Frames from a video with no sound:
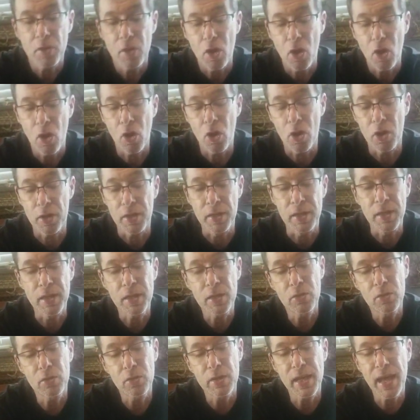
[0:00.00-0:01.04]
are
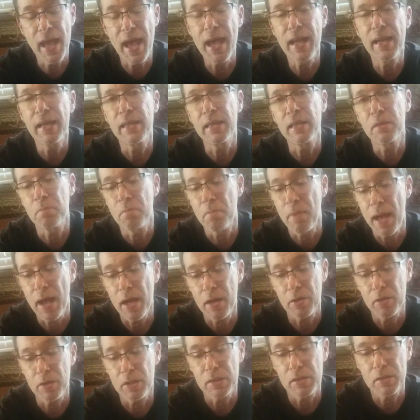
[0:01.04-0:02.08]
nickel cadmium
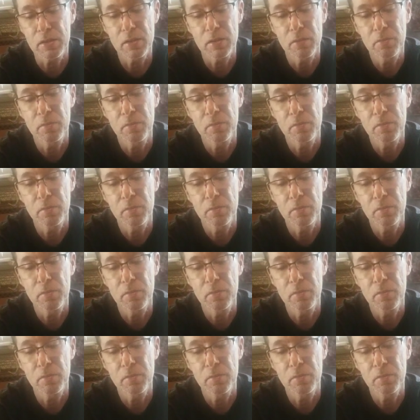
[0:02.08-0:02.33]
batteries.